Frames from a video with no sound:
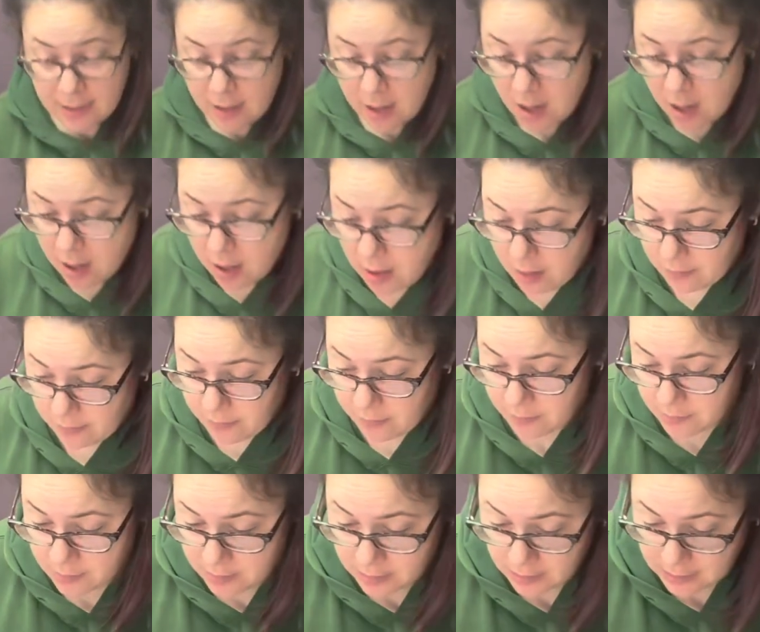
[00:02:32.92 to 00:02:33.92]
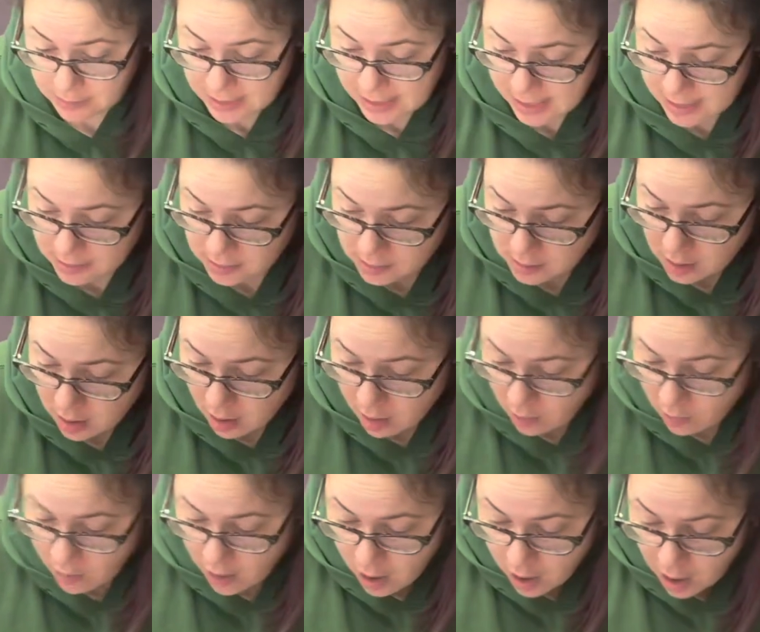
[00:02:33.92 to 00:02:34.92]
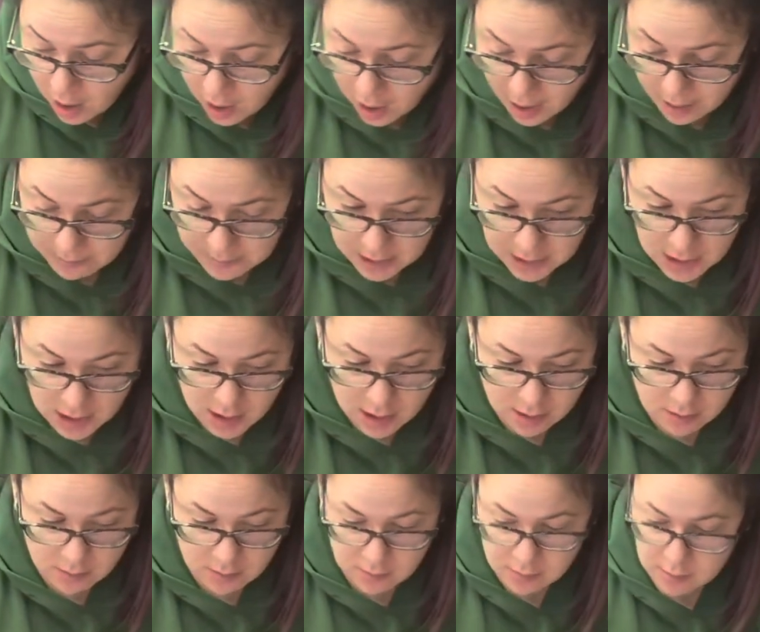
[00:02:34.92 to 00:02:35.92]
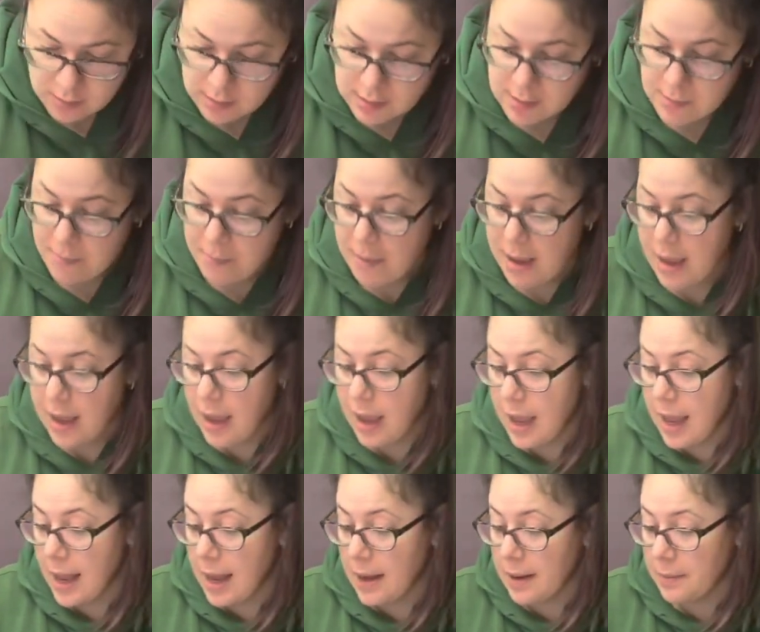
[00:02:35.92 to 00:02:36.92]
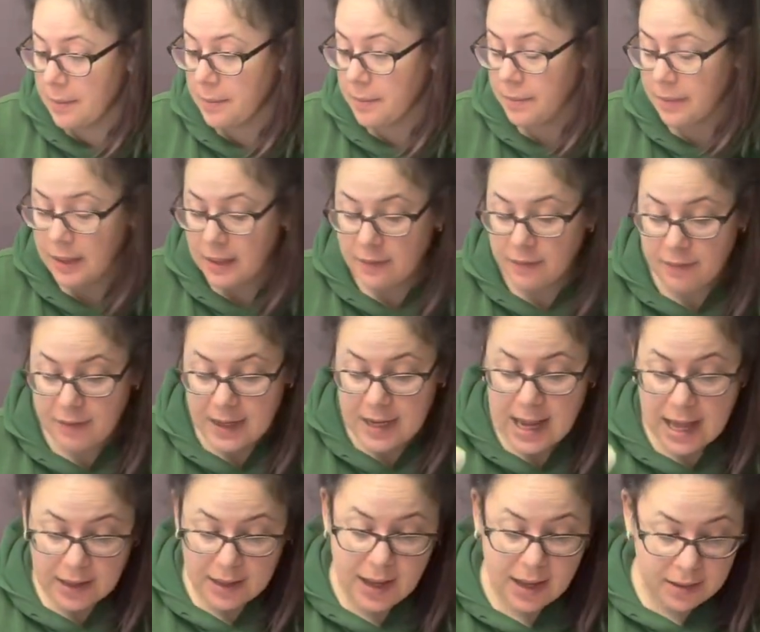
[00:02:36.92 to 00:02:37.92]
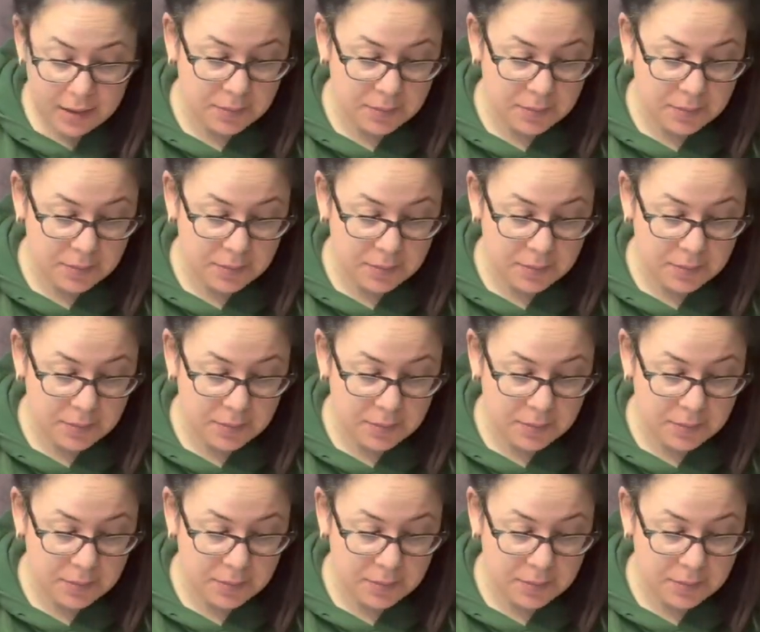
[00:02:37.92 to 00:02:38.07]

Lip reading: of the glass. So I'm gonna use my vanilla